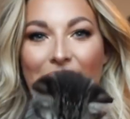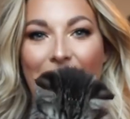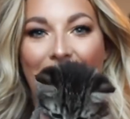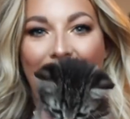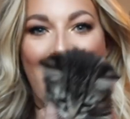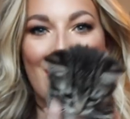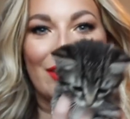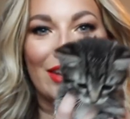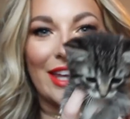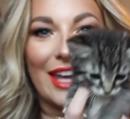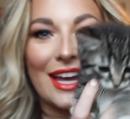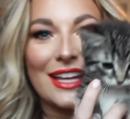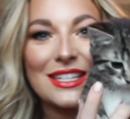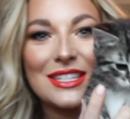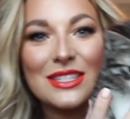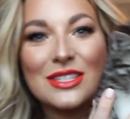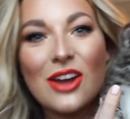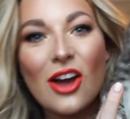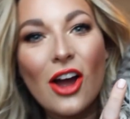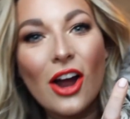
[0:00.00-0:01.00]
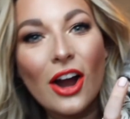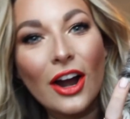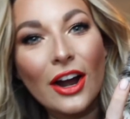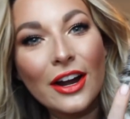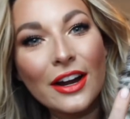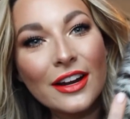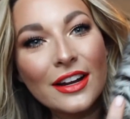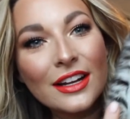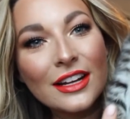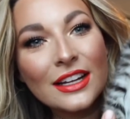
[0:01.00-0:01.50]
I have a guest
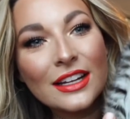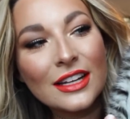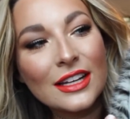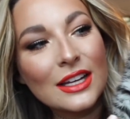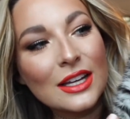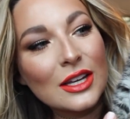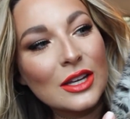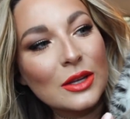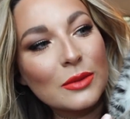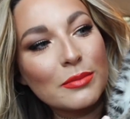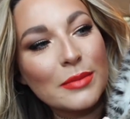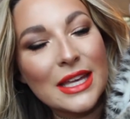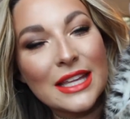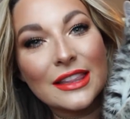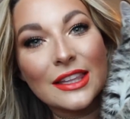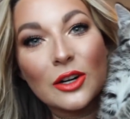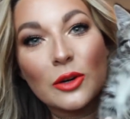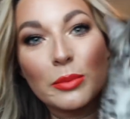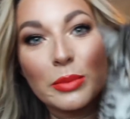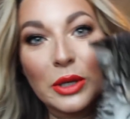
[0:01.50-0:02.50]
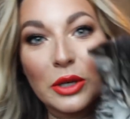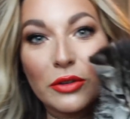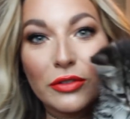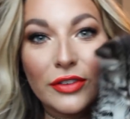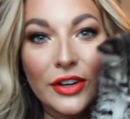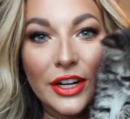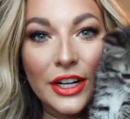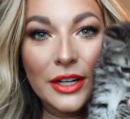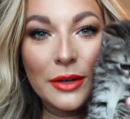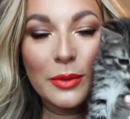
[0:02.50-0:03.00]
star, meet little
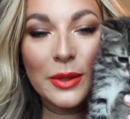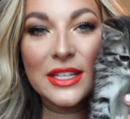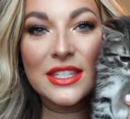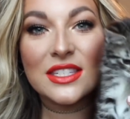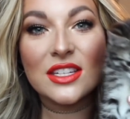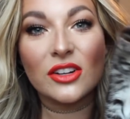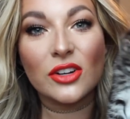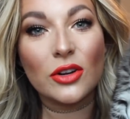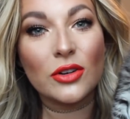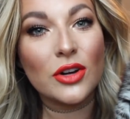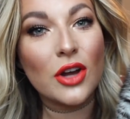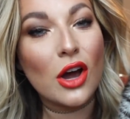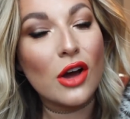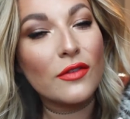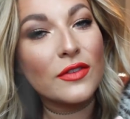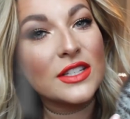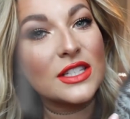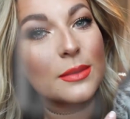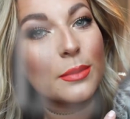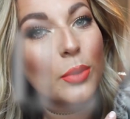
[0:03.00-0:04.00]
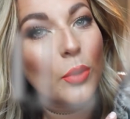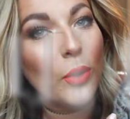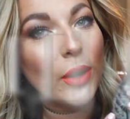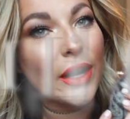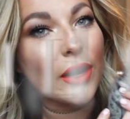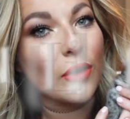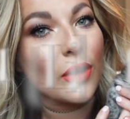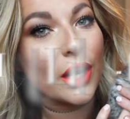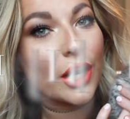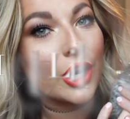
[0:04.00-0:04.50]
Buford. We still don't know if it's a
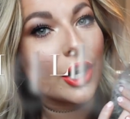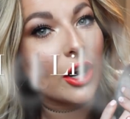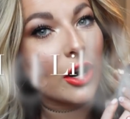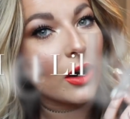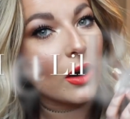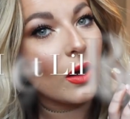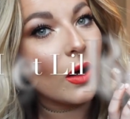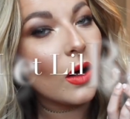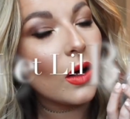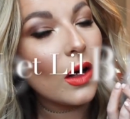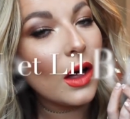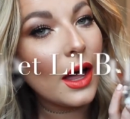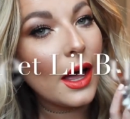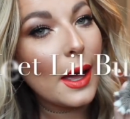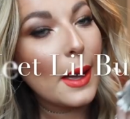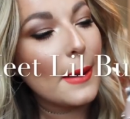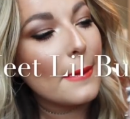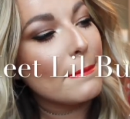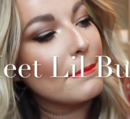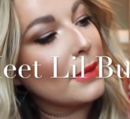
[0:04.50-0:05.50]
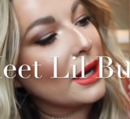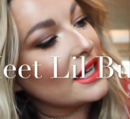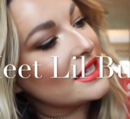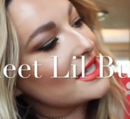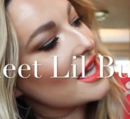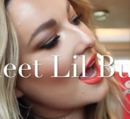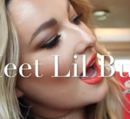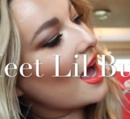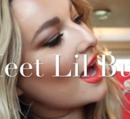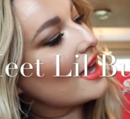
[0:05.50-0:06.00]
boy or a girl, but
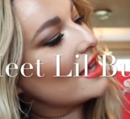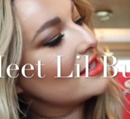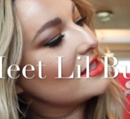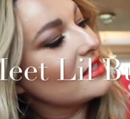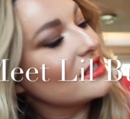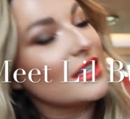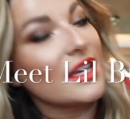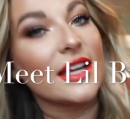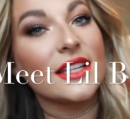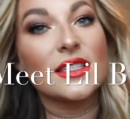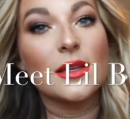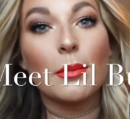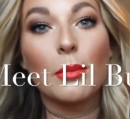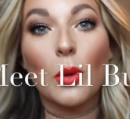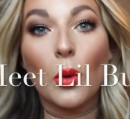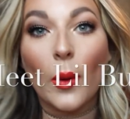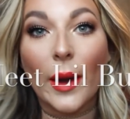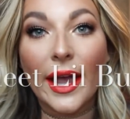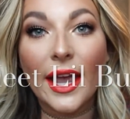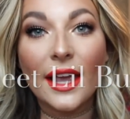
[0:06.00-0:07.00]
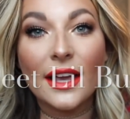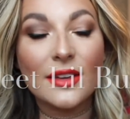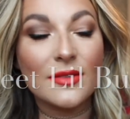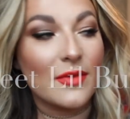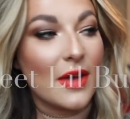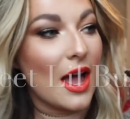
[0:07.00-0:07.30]
to us, it's a boy.